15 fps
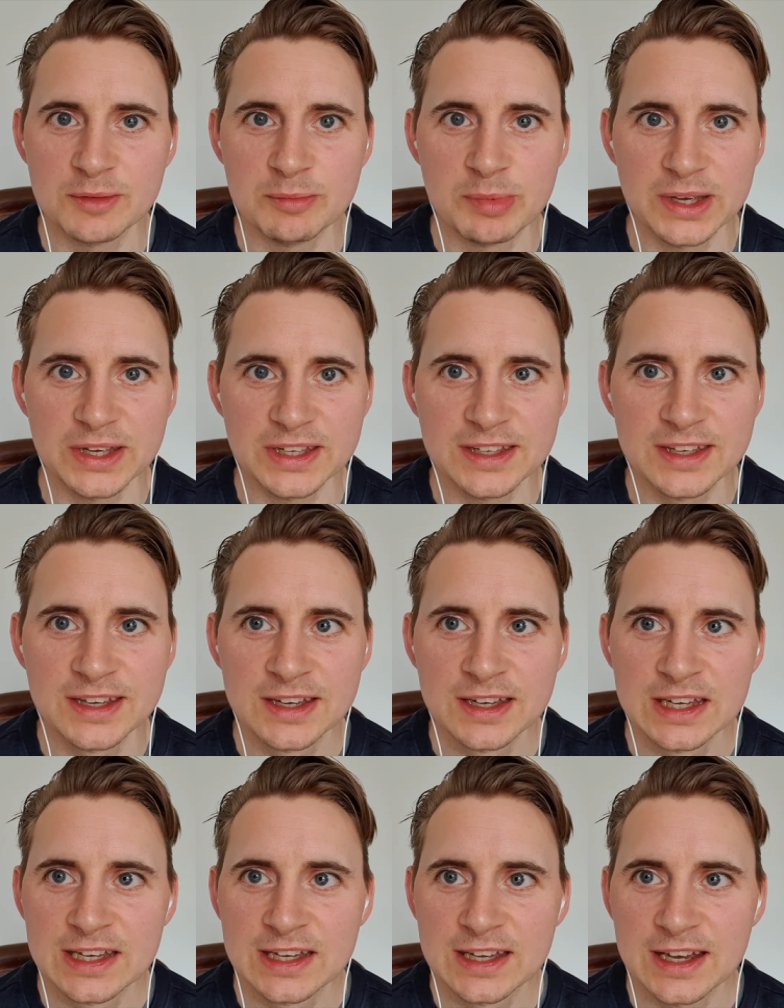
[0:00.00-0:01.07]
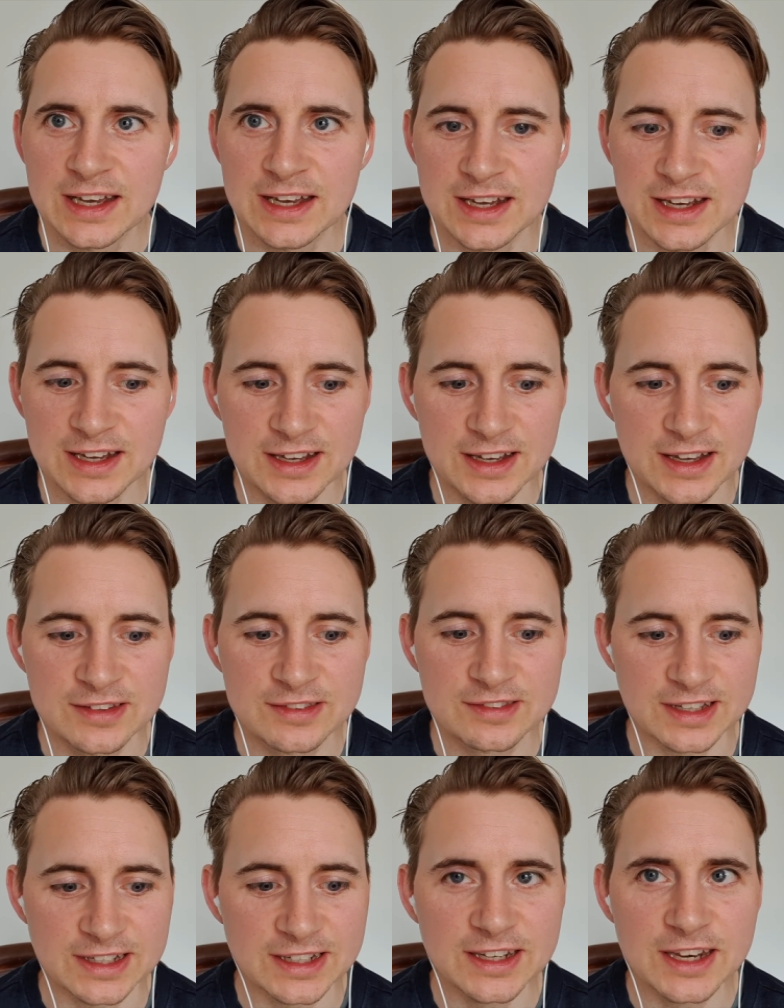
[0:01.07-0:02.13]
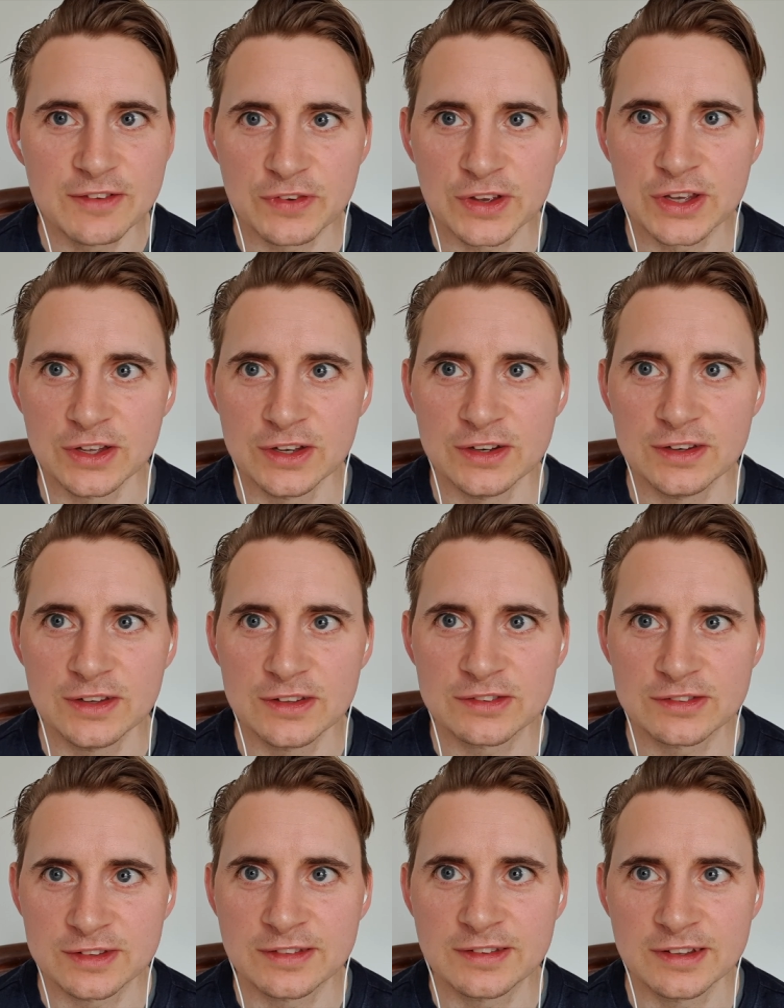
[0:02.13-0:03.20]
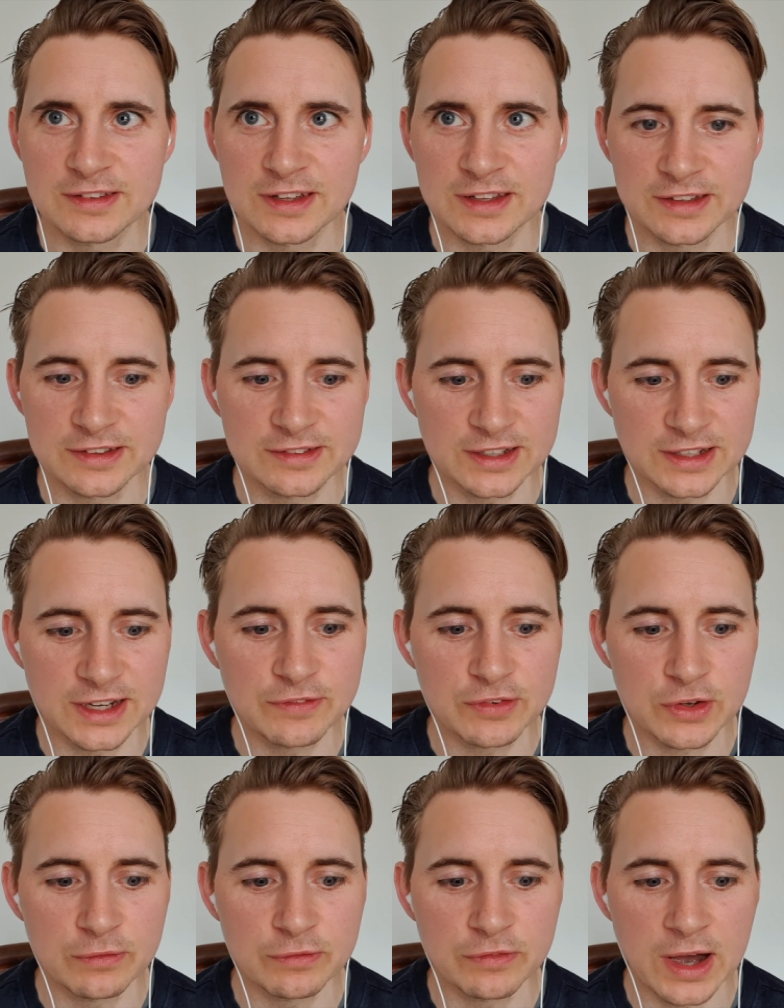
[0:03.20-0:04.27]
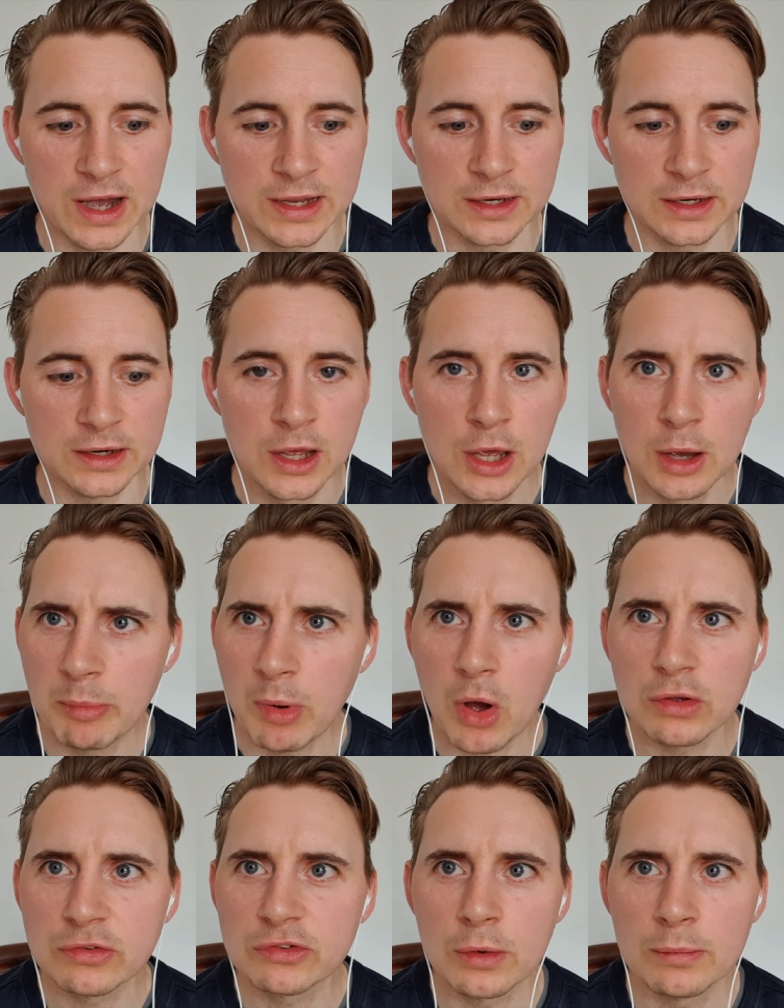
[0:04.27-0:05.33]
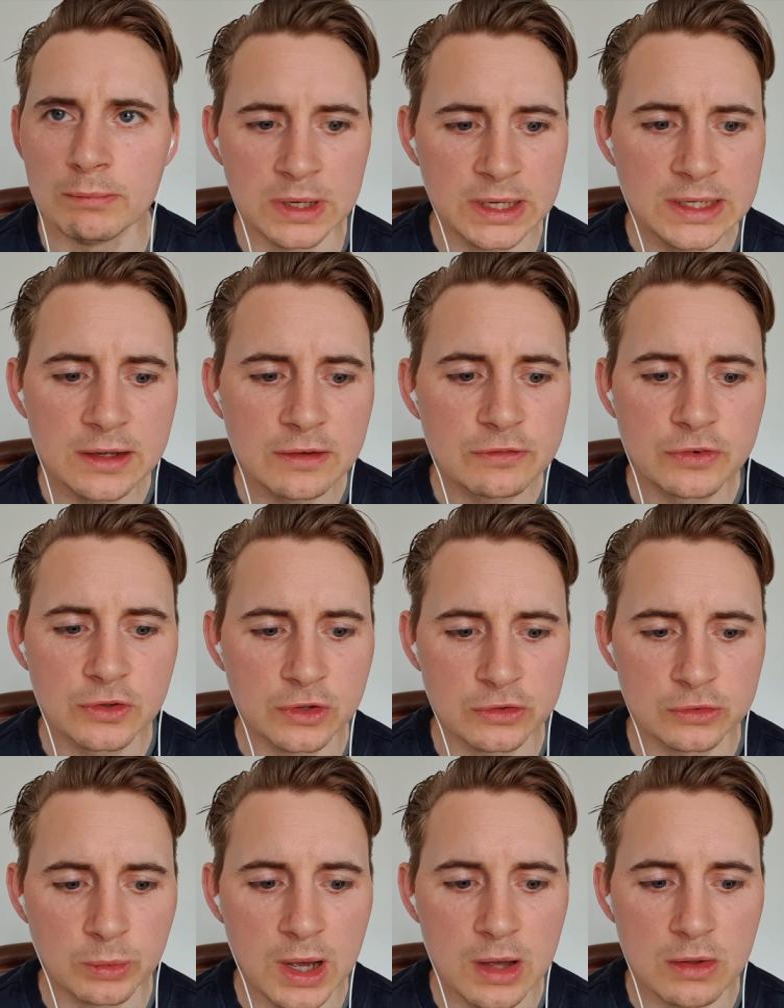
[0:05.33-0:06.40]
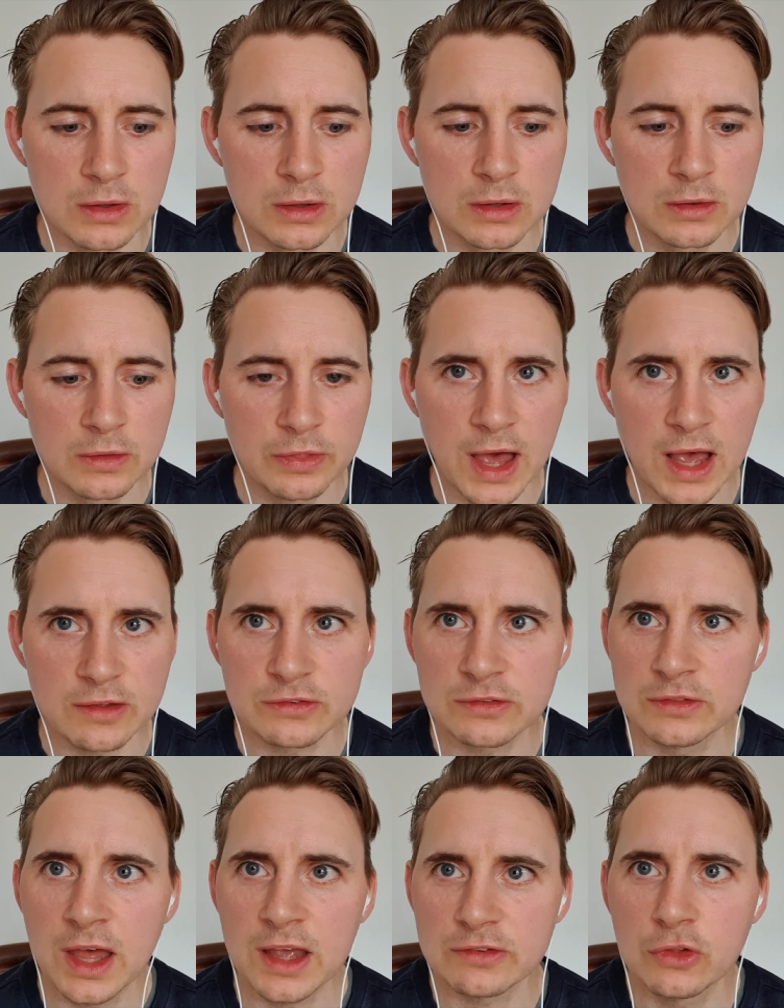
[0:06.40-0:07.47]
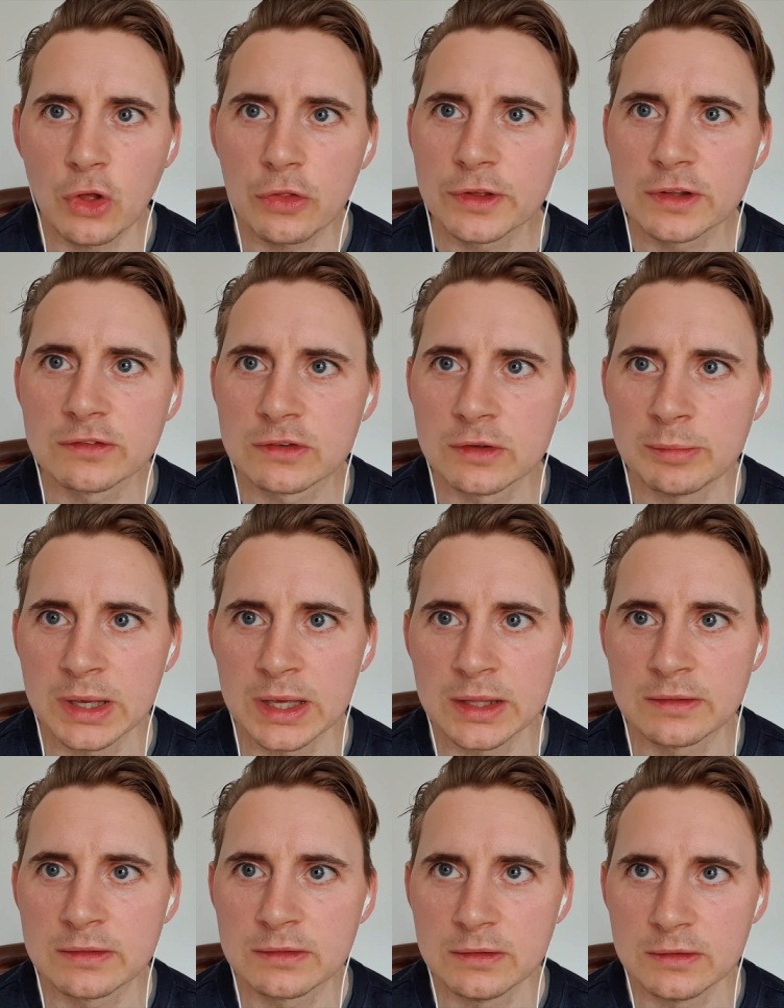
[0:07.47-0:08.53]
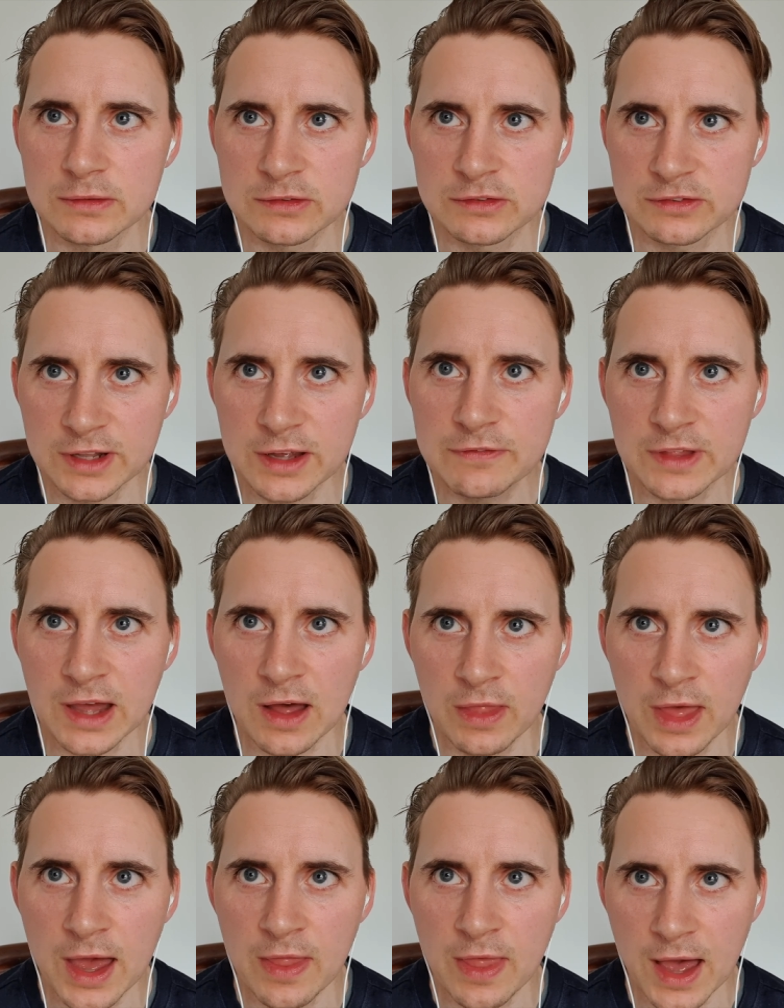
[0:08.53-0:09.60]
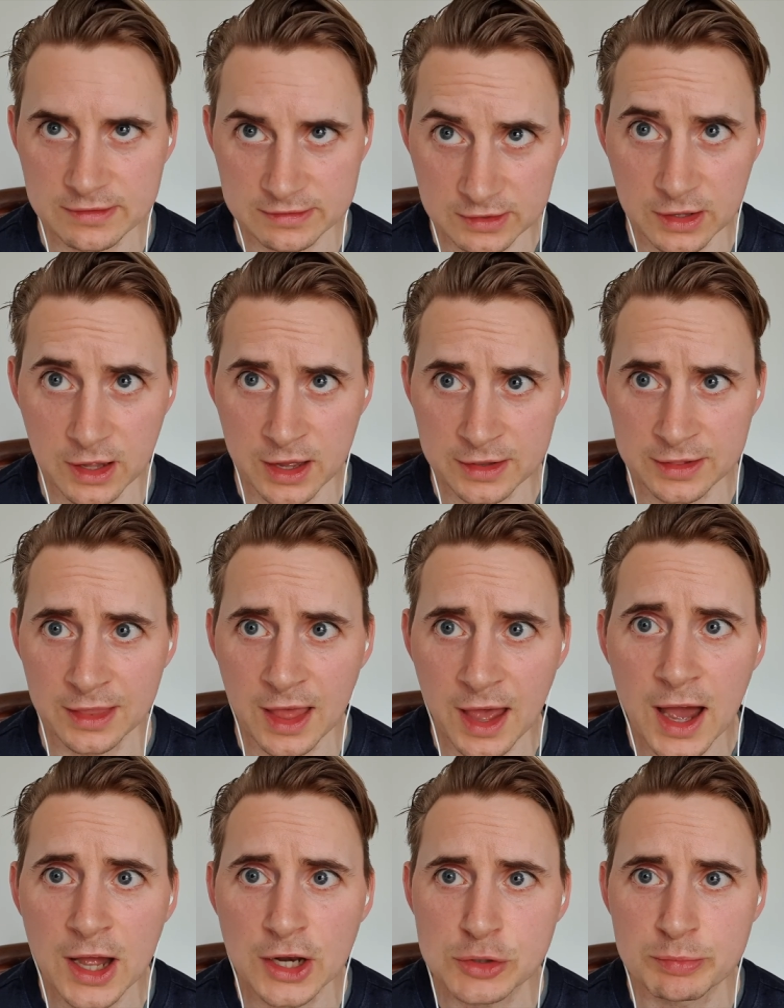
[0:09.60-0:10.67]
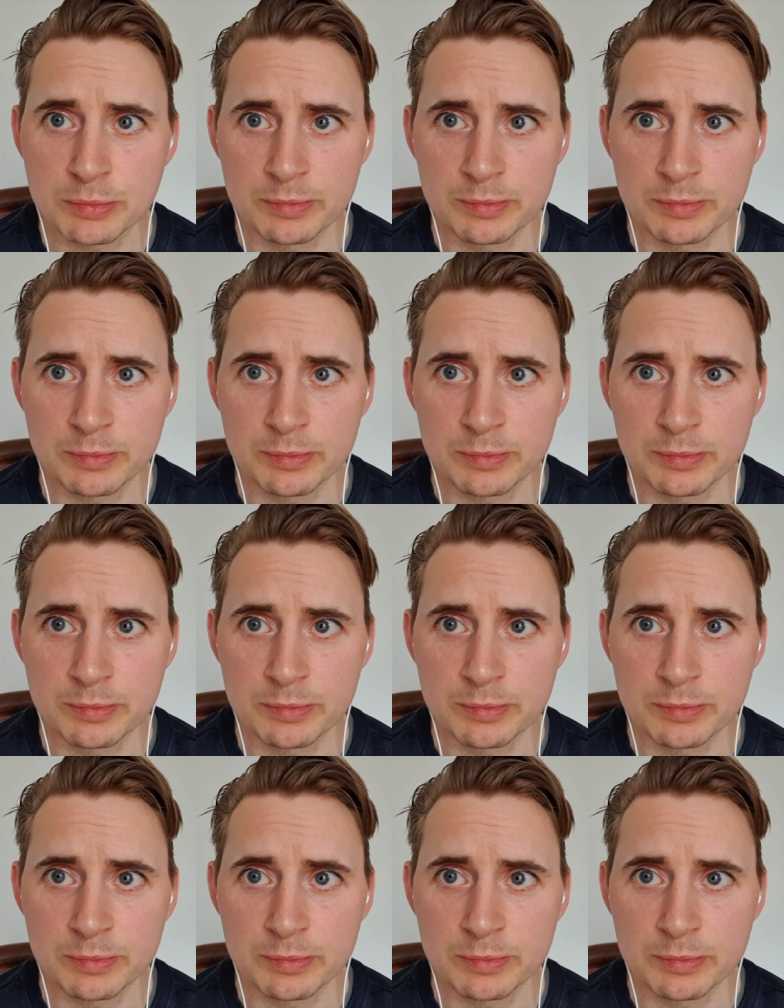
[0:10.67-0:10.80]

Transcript: be uh, a significant, statistically significant finding, but also meaningful as well. That's that's nothing to be sniffed out there. That's a, a large